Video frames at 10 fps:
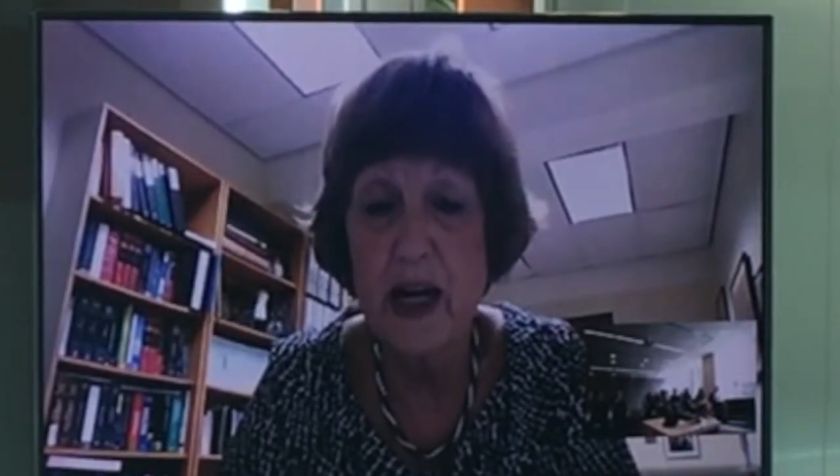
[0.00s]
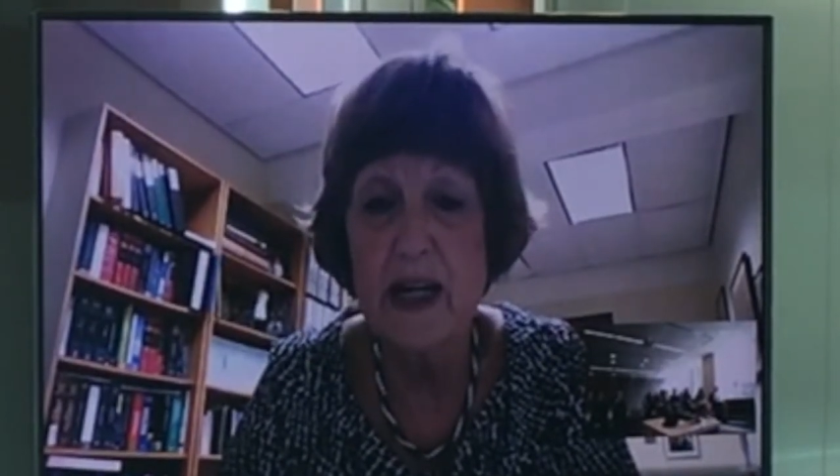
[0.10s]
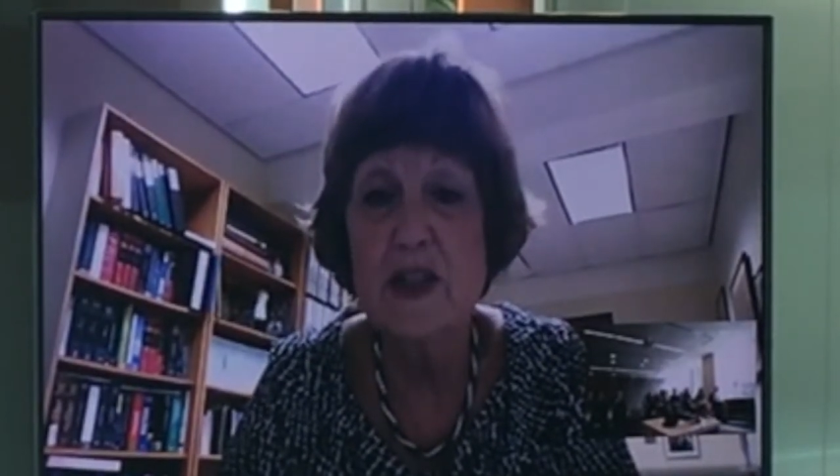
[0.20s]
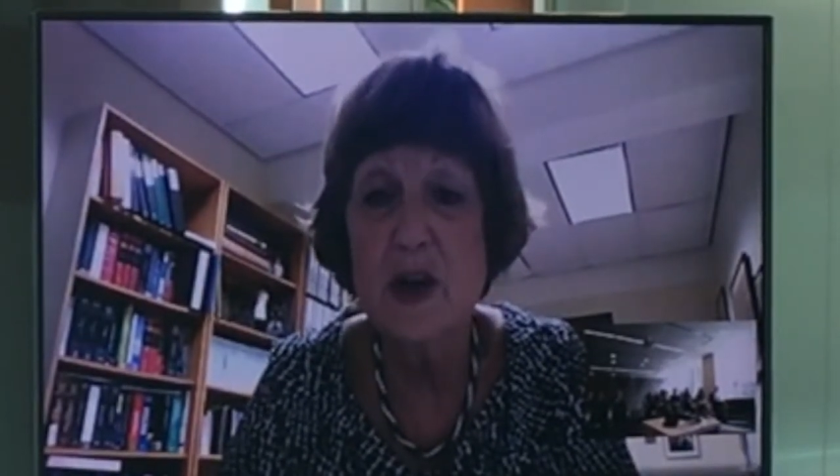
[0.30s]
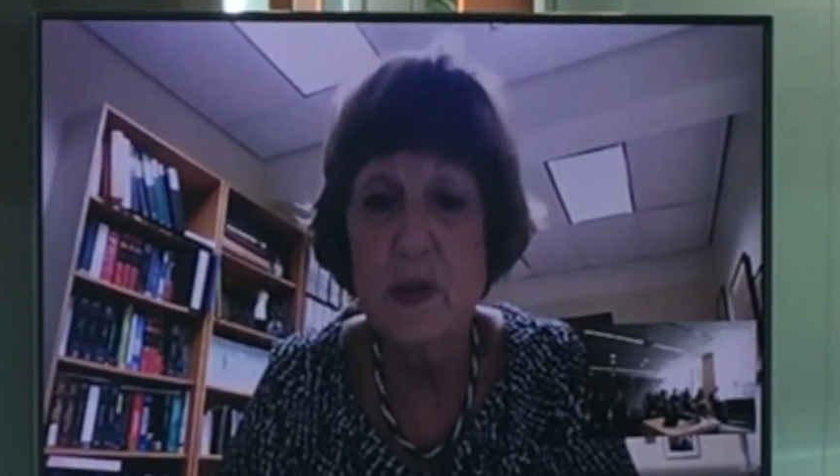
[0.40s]

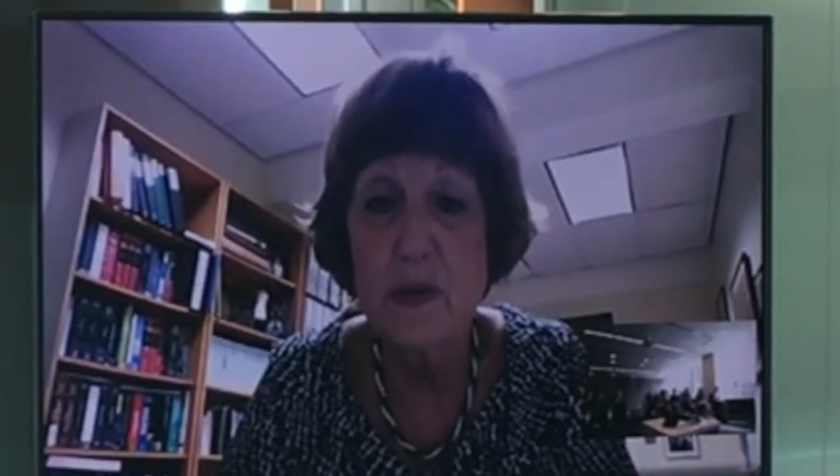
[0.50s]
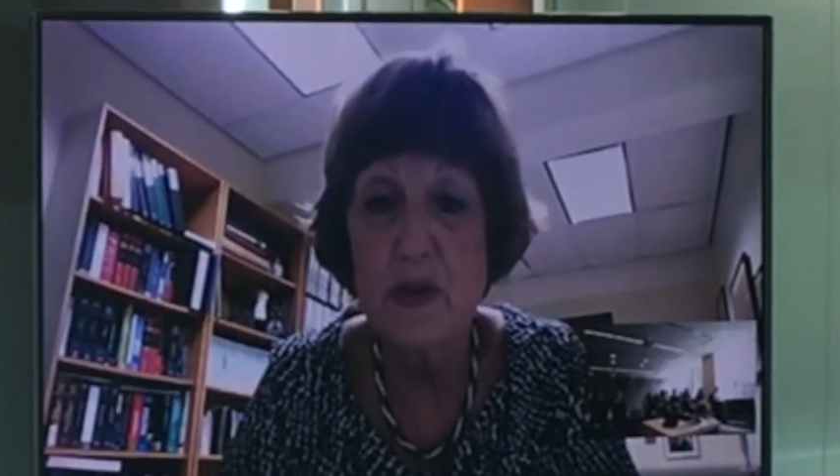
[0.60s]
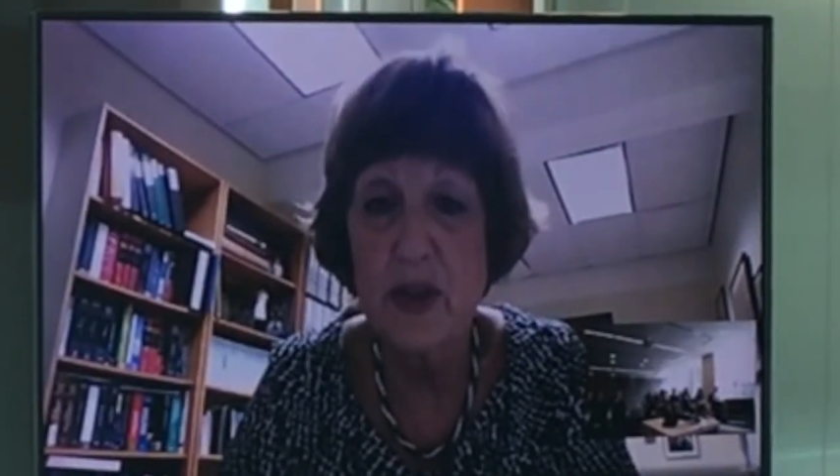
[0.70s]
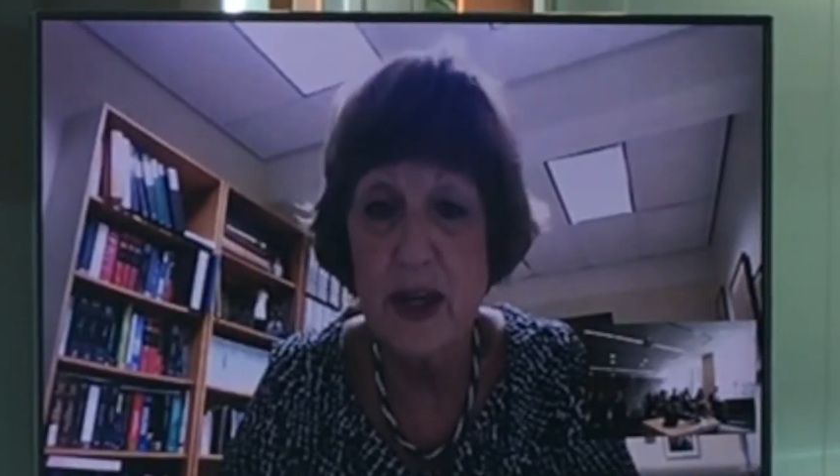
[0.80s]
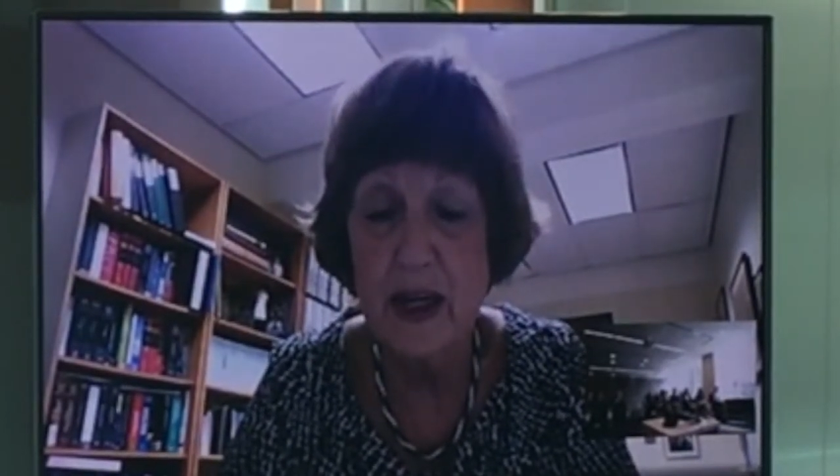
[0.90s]
I
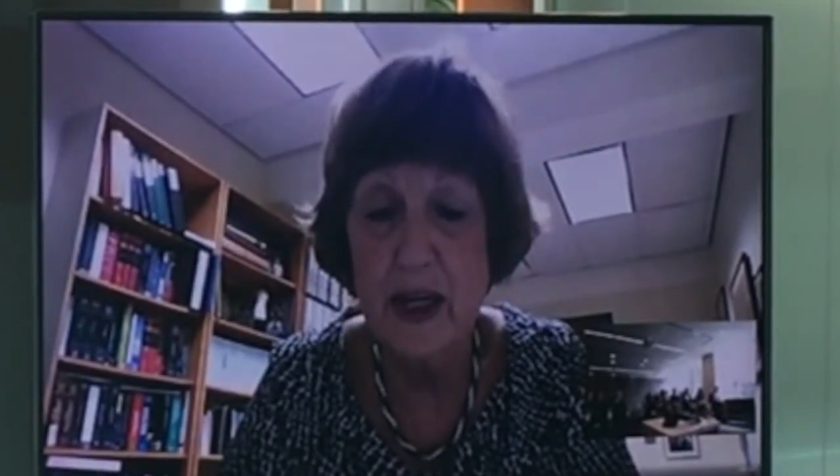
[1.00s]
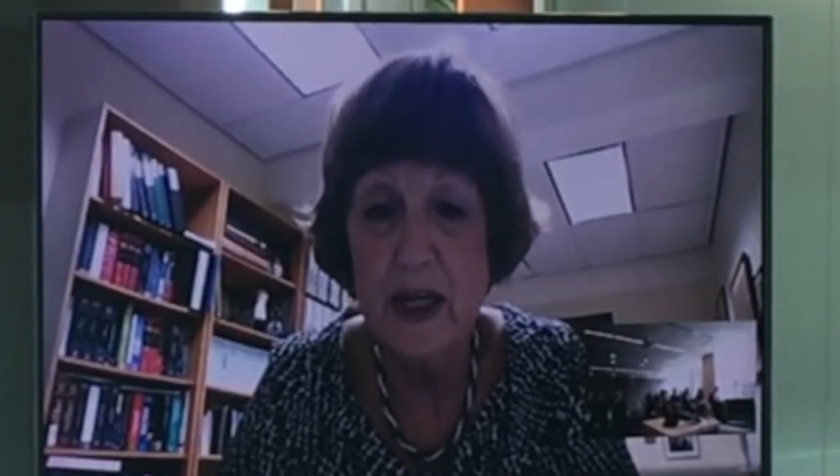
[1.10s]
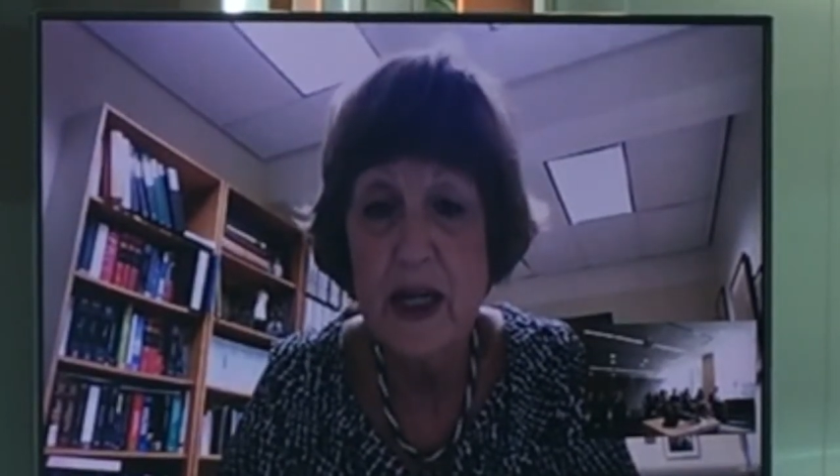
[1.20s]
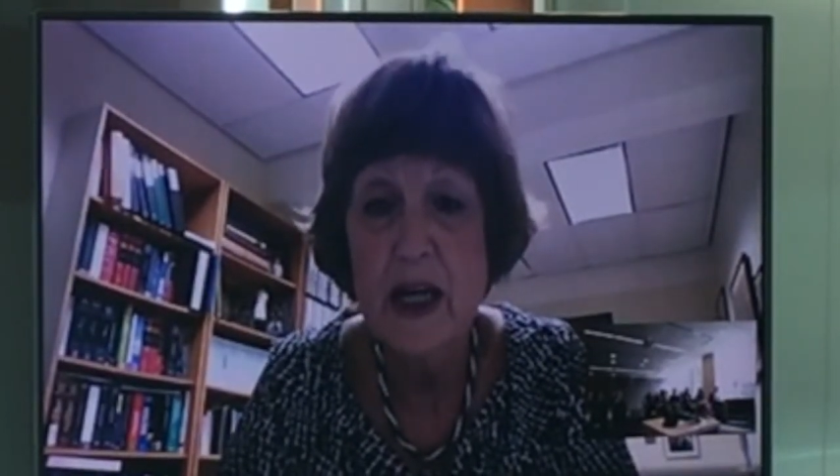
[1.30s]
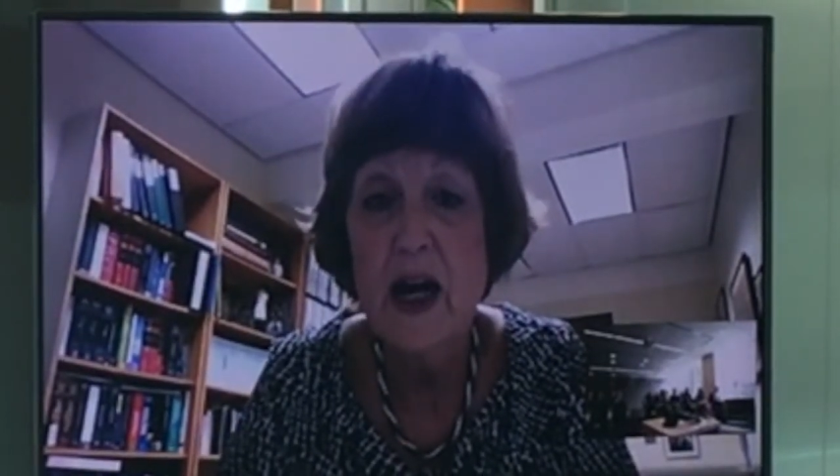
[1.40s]
don't think